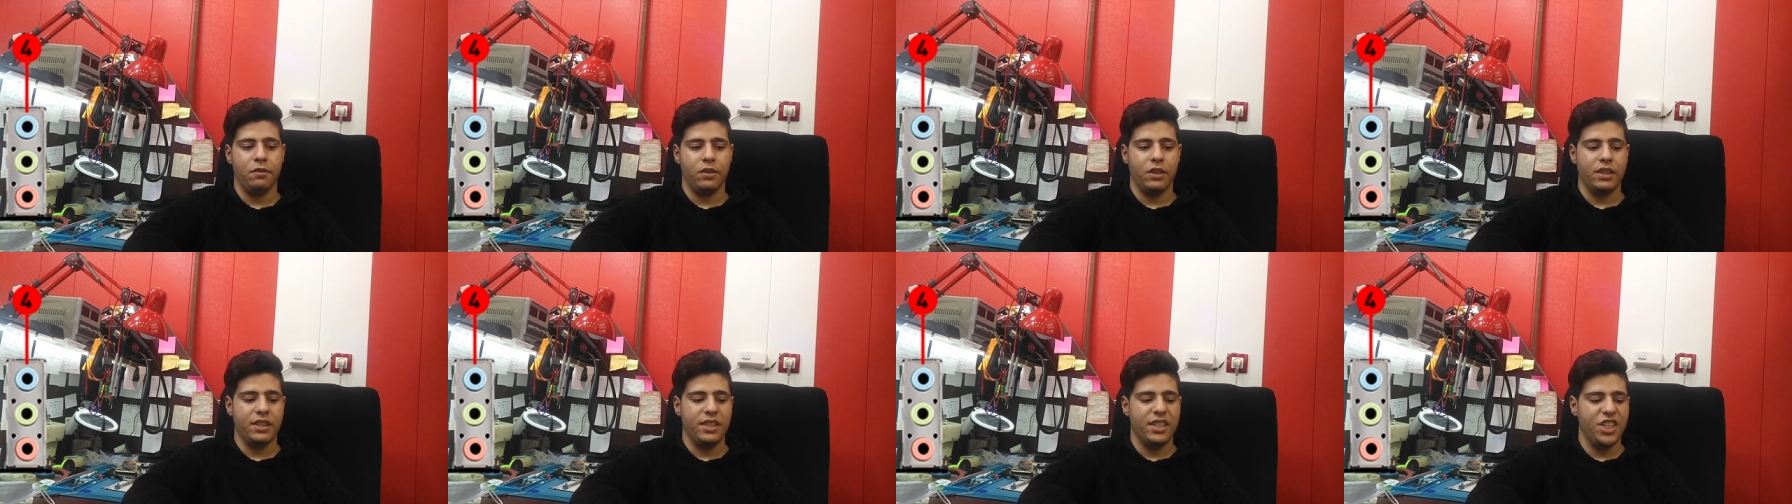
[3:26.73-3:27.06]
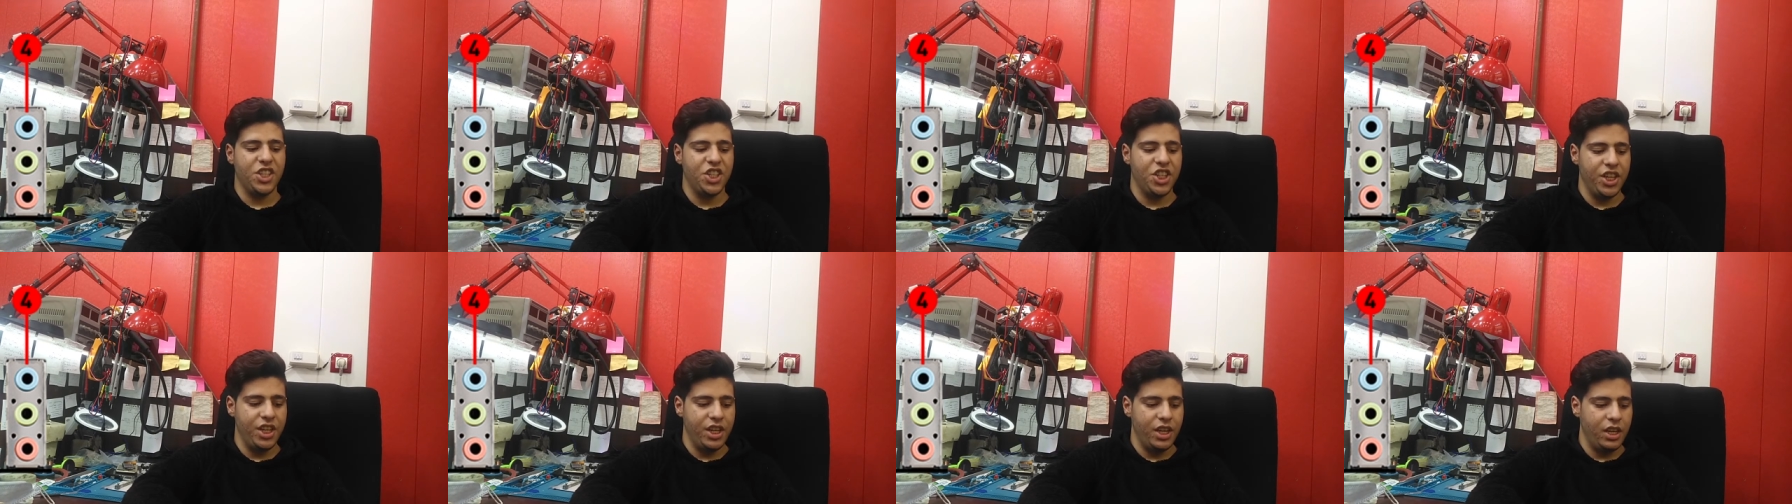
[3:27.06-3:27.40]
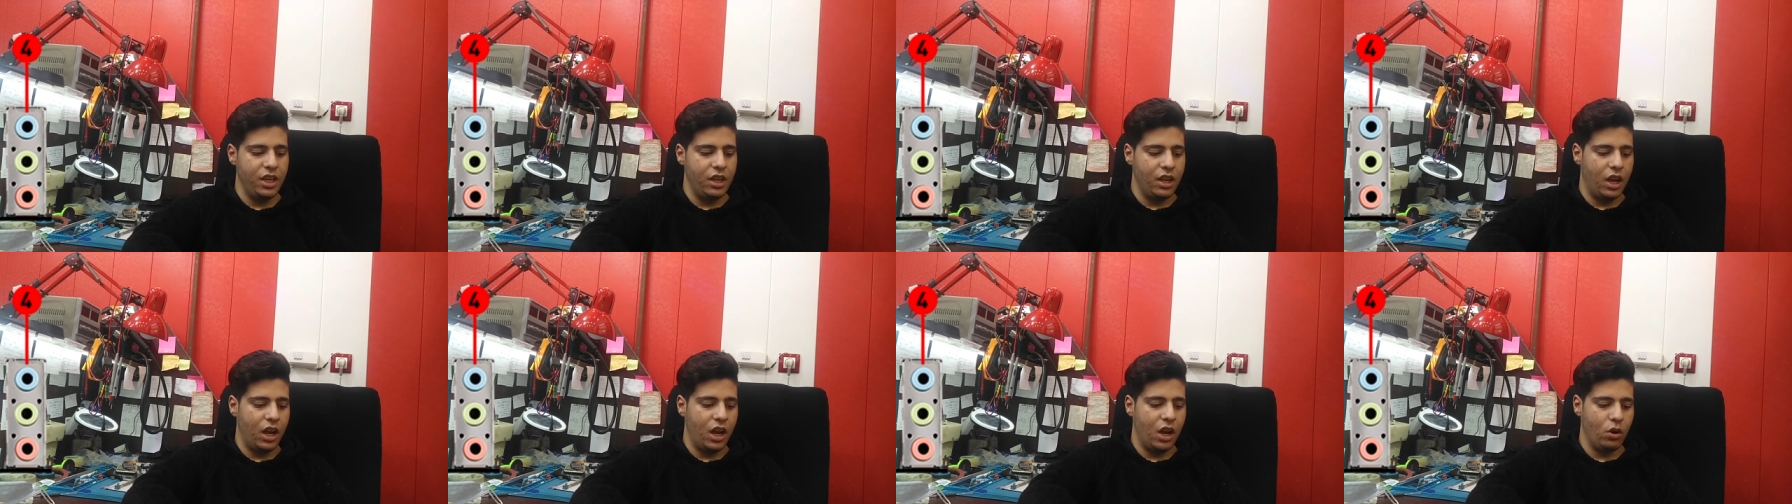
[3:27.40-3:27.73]
three
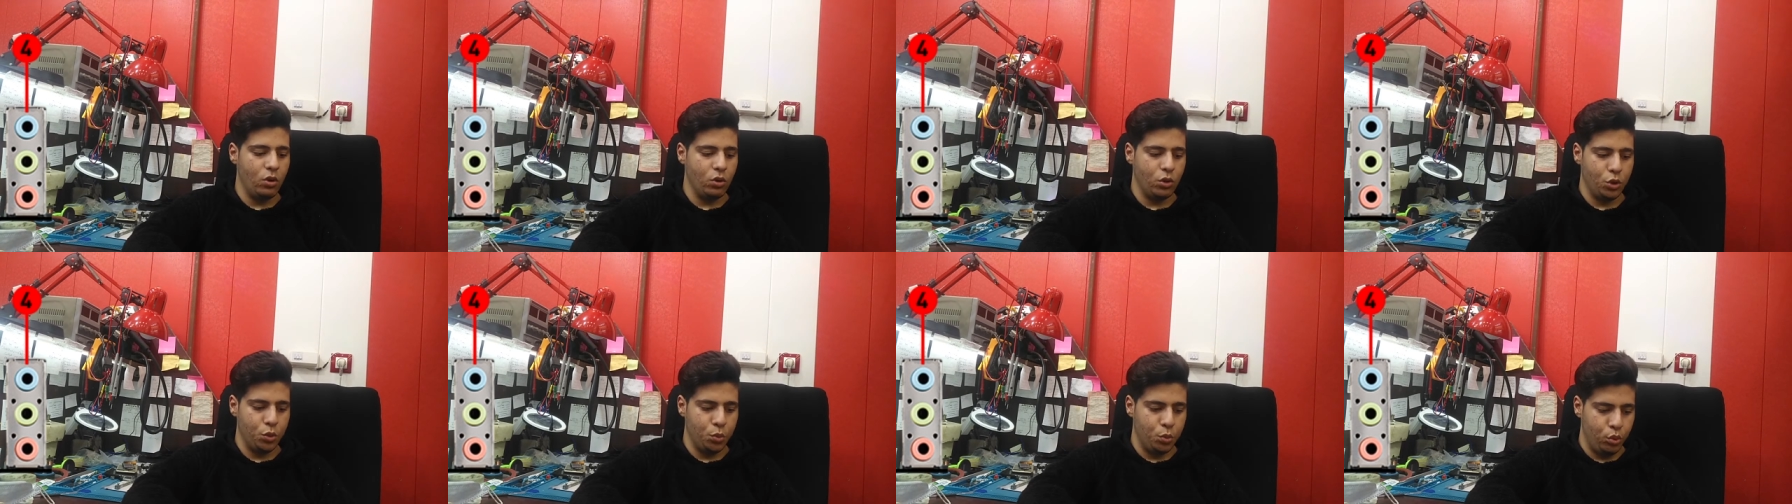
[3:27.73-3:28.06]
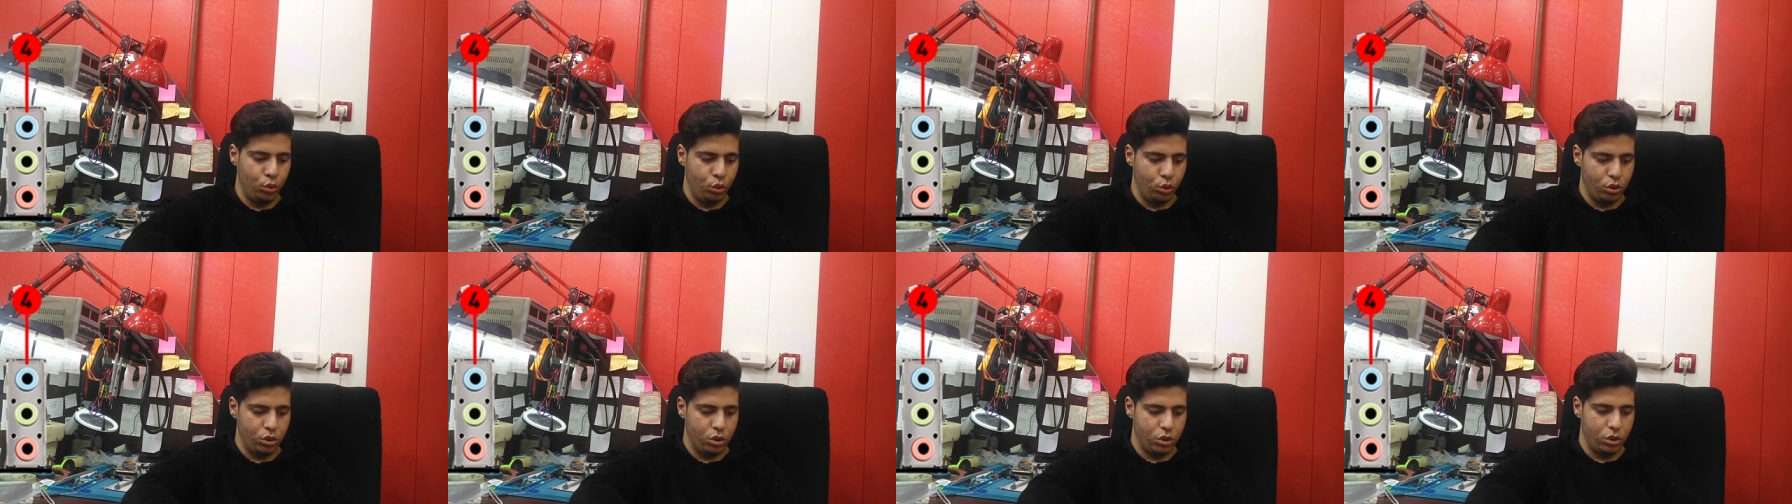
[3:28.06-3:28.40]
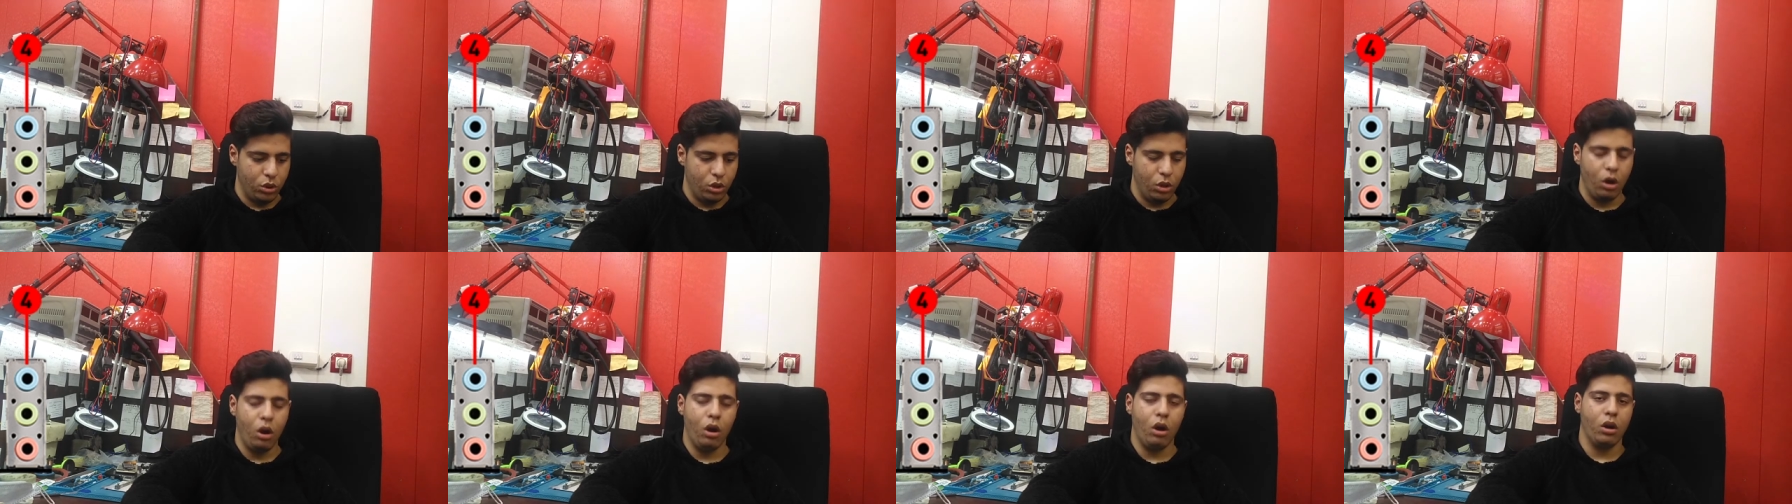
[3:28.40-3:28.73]
output
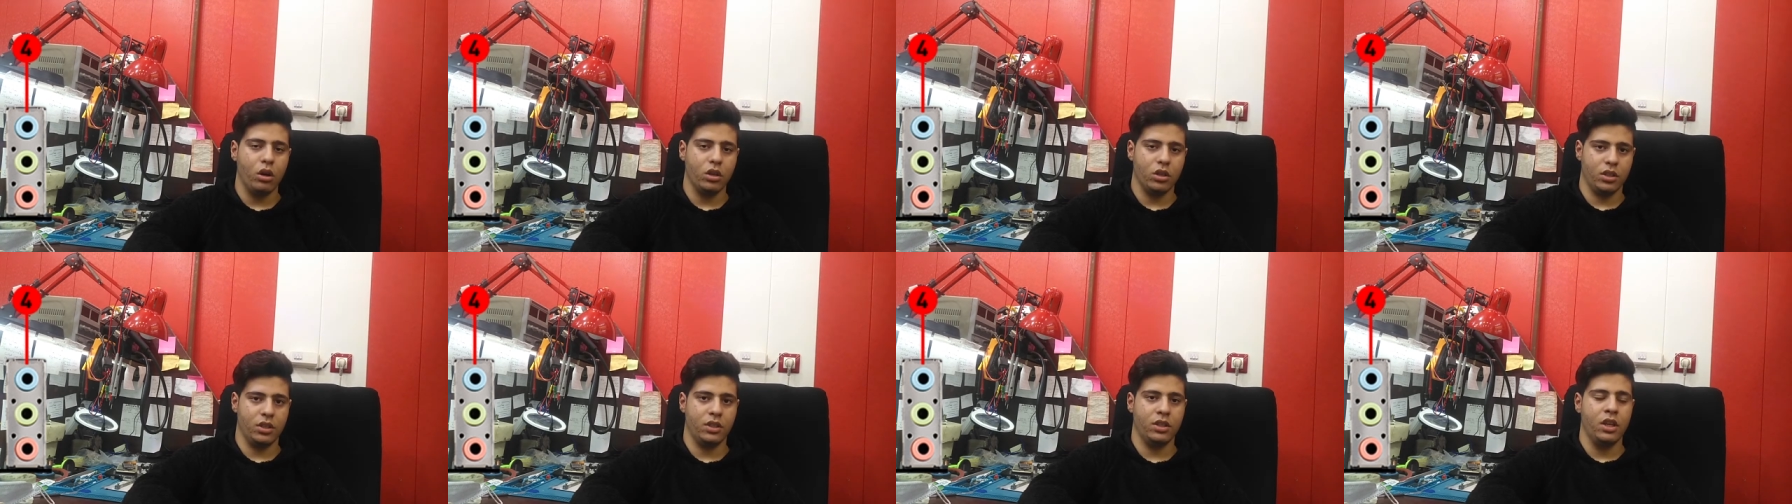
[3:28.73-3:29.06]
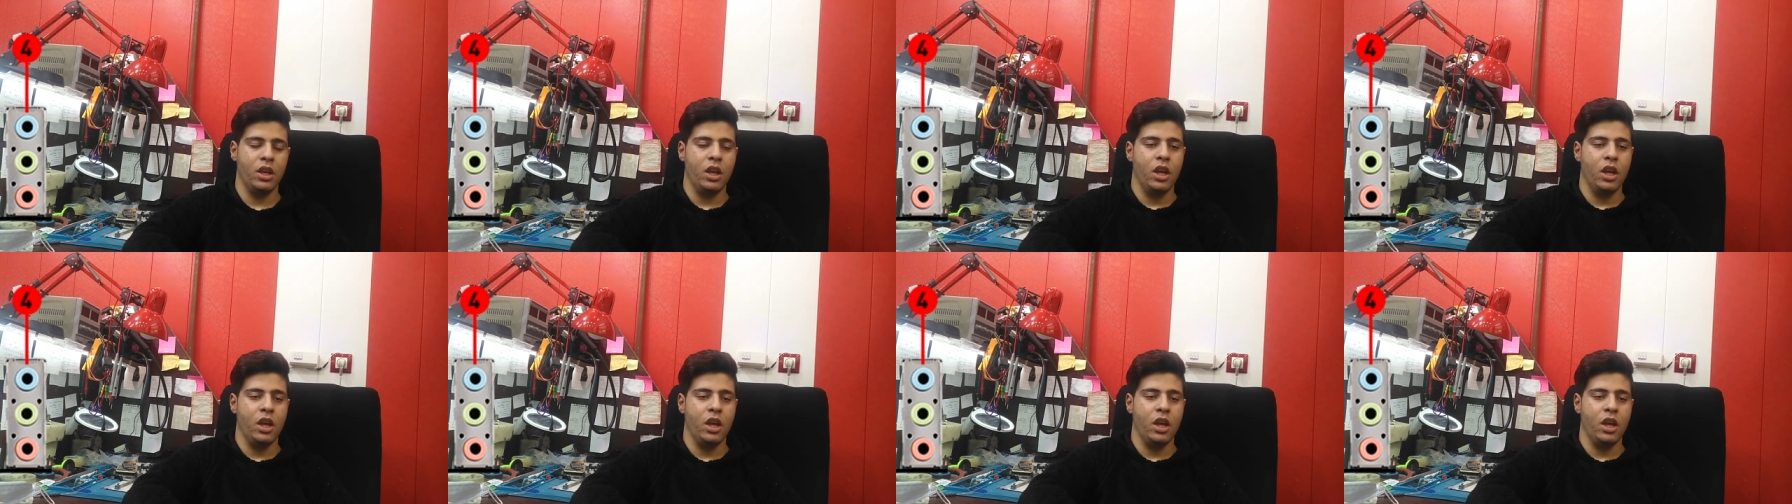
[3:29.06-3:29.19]
cards